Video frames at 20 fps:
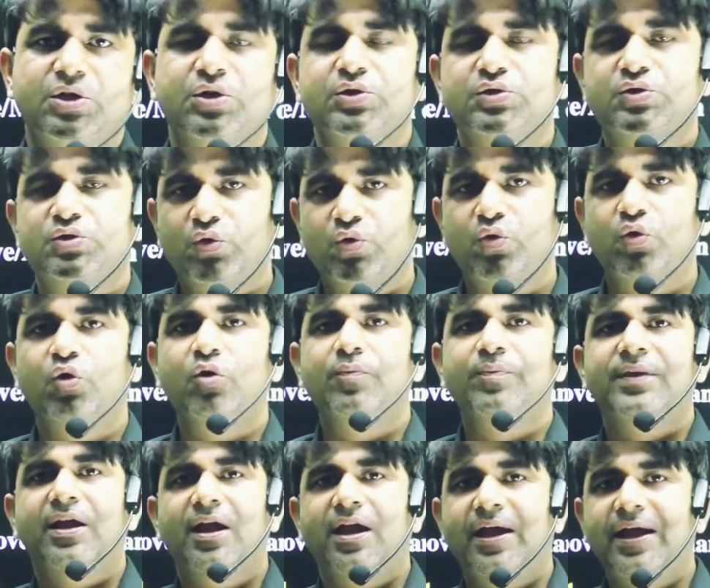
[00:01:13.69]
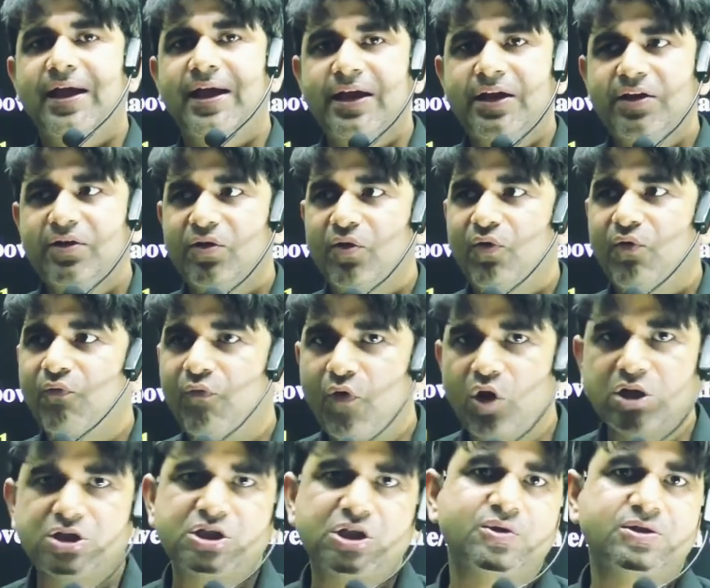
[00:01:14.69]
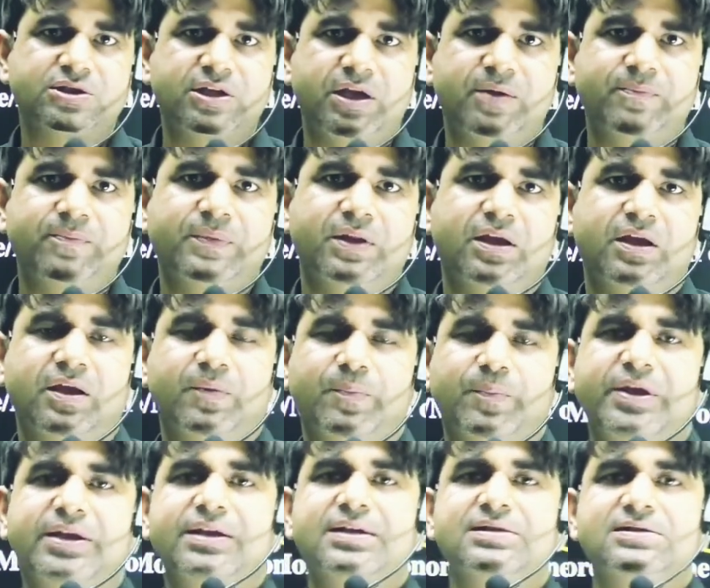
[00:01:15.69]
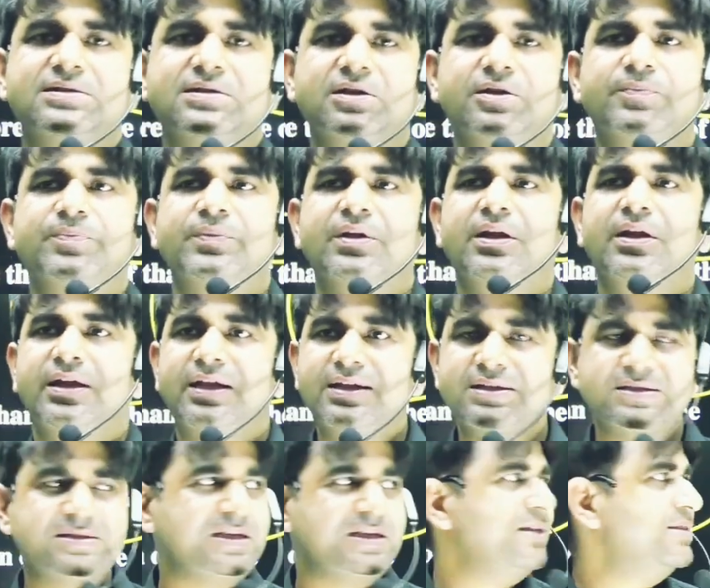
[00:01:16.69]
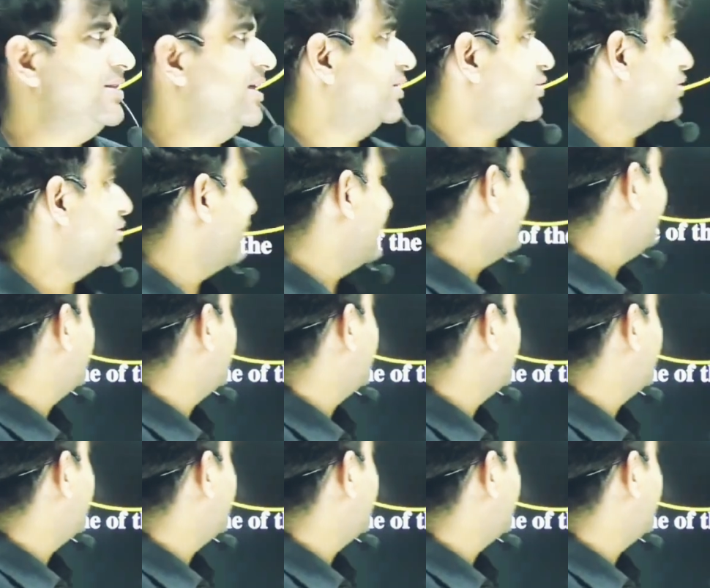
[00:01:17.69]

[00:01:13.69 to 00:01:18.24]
So go and watch out them, because in science section, when you talk